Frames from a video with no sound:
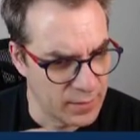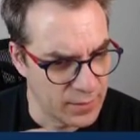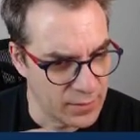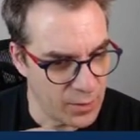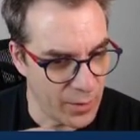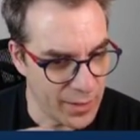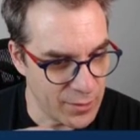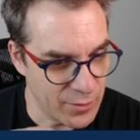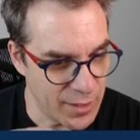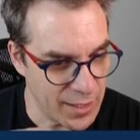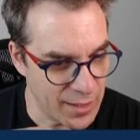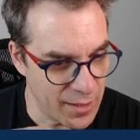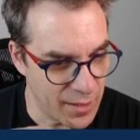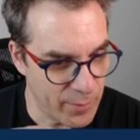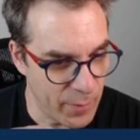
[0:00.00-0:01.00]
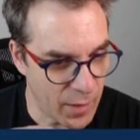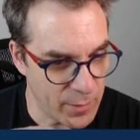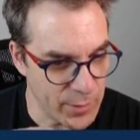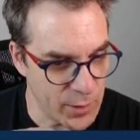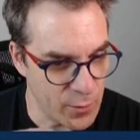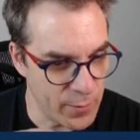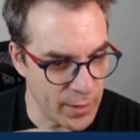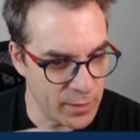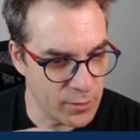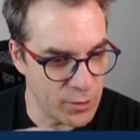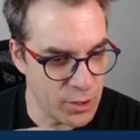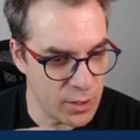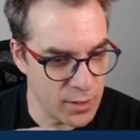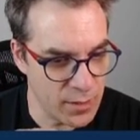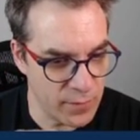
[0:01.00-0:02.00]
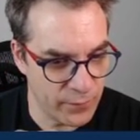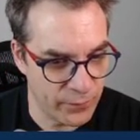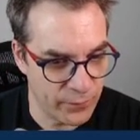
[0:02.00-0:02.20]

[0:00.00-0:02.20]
So, and you did a barbecue, Michael Jolie?